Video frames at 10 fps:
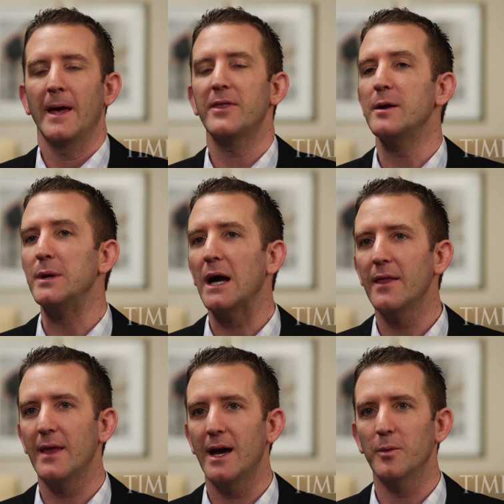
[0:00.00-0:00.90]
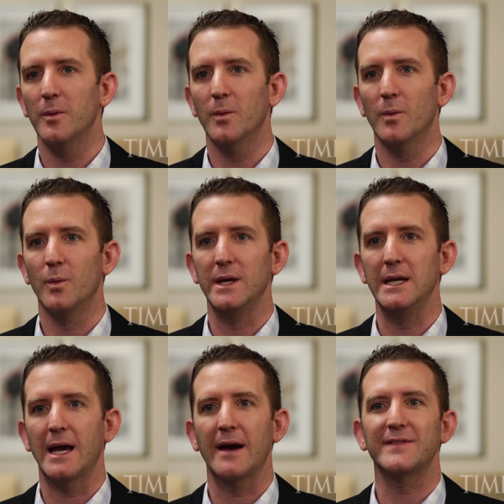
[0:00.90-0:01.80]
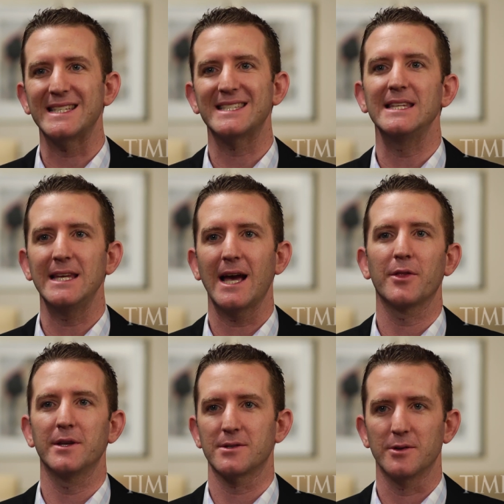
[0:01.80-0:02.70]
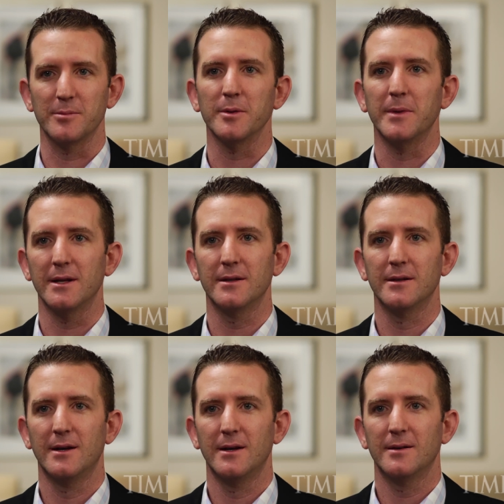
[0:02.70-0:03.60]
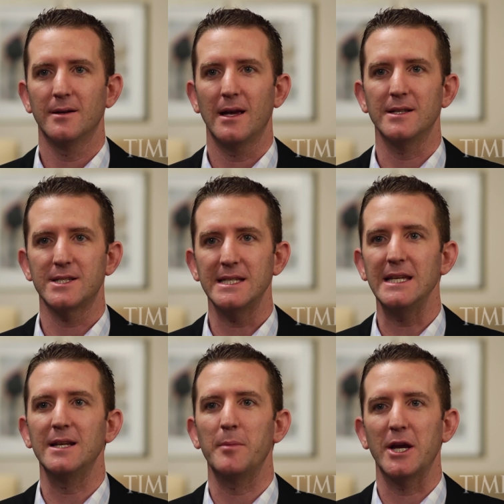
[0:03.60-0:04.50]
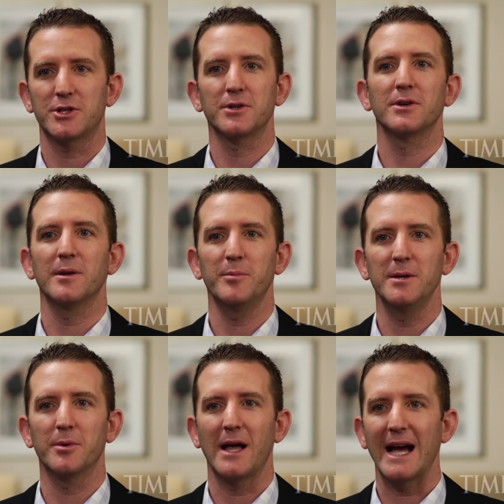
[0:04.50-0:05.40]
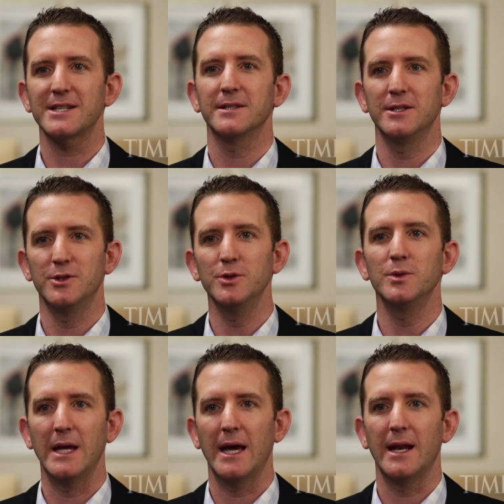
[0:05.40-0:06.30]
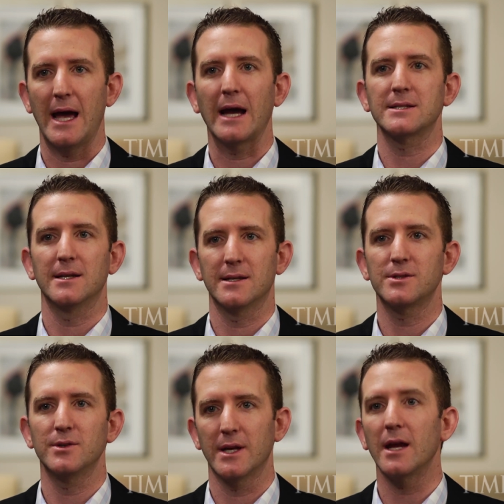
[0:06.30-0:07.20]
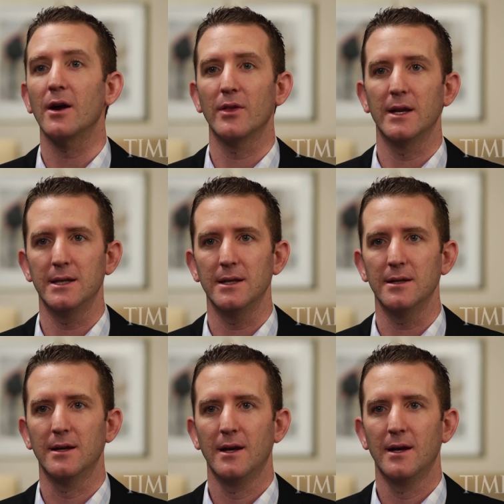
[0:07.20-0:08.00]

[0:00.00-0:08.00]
I think beyond that, we have to see how things are implemented and see to make sure that people actually do get access to the care they need.